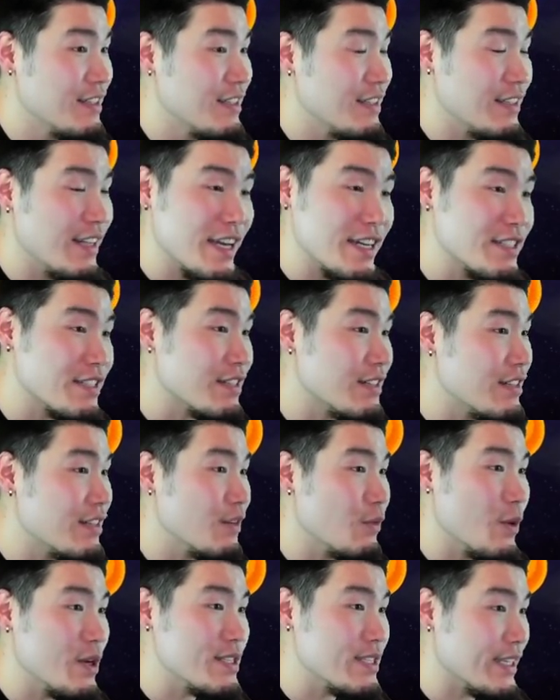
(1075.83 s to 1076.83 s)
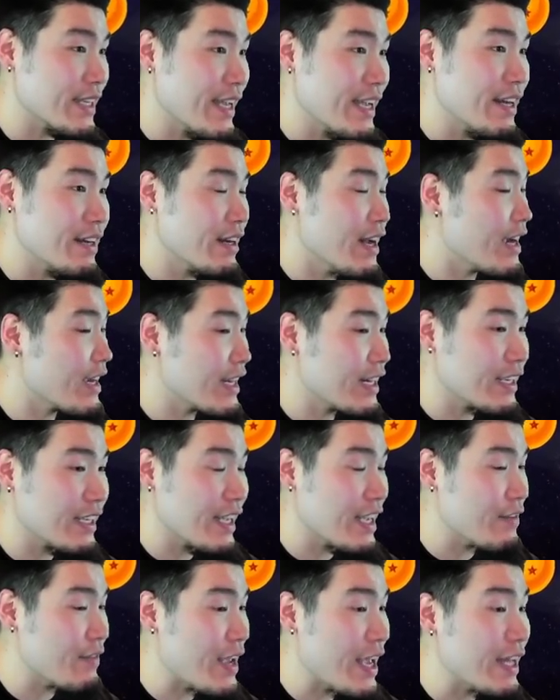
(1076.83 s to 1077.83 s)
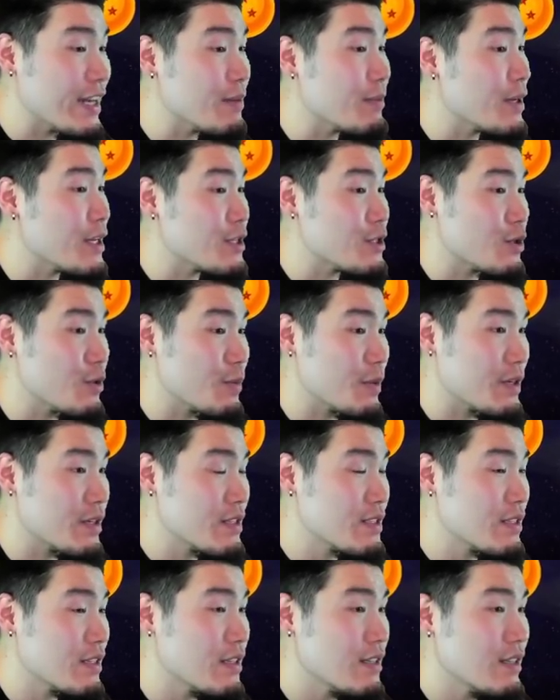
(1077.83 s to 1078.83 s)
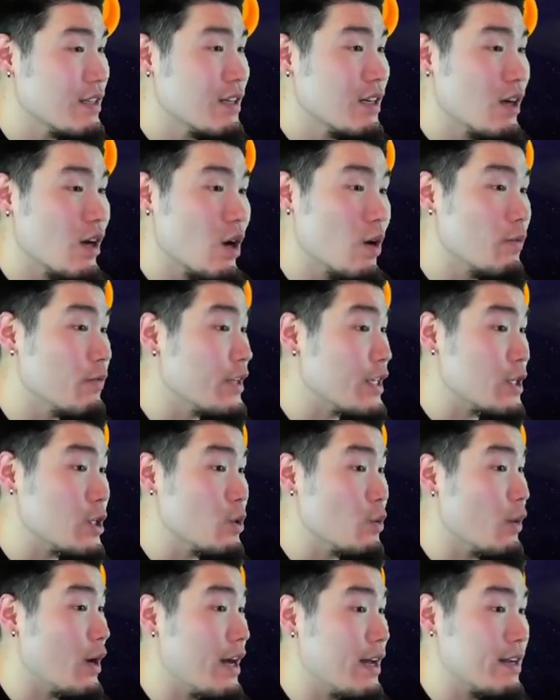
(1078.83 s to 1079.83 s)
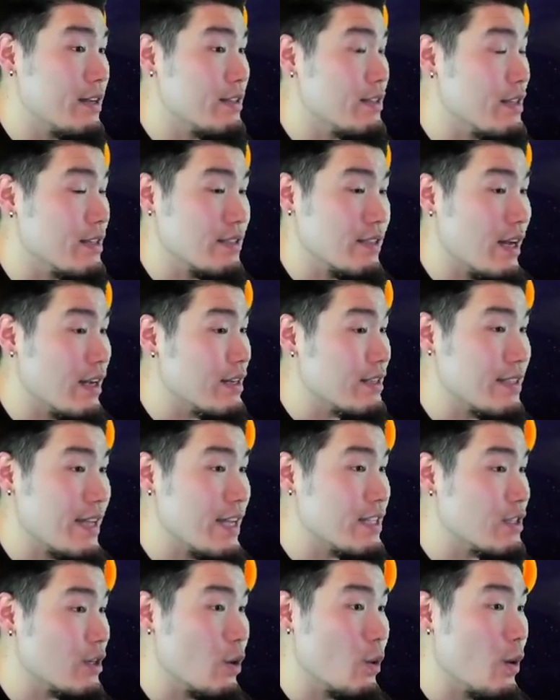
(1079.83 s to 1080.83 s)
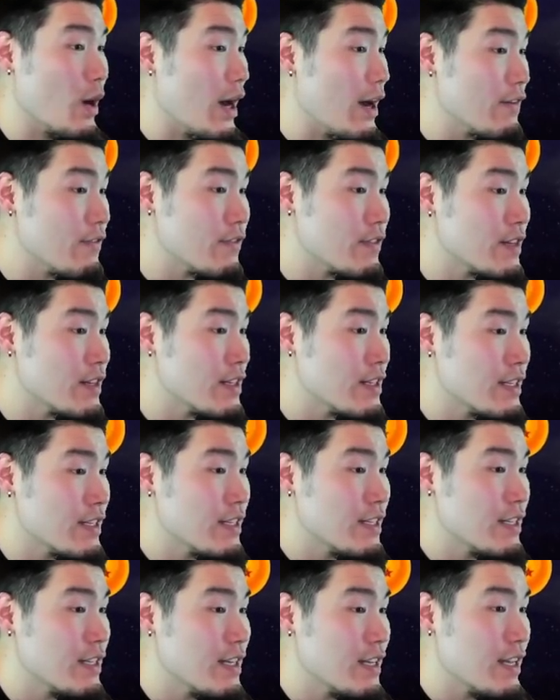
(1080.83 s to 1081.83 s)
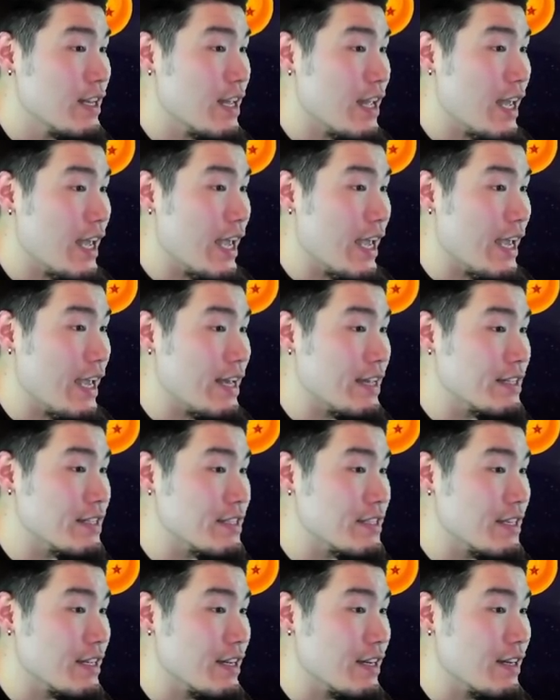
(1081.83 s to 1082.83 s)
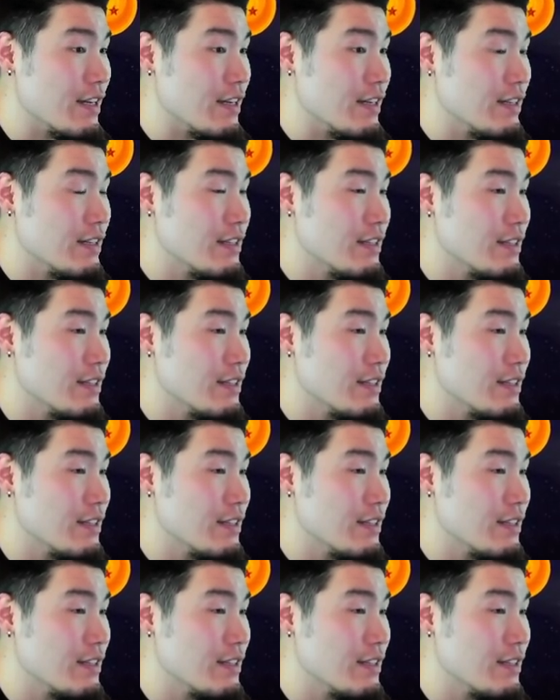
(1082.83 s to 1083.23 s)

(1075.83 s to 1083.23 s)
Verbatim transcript: Next turn, once again, not gonna give anybody supers. Hopefully UI does not decide to go off and uh,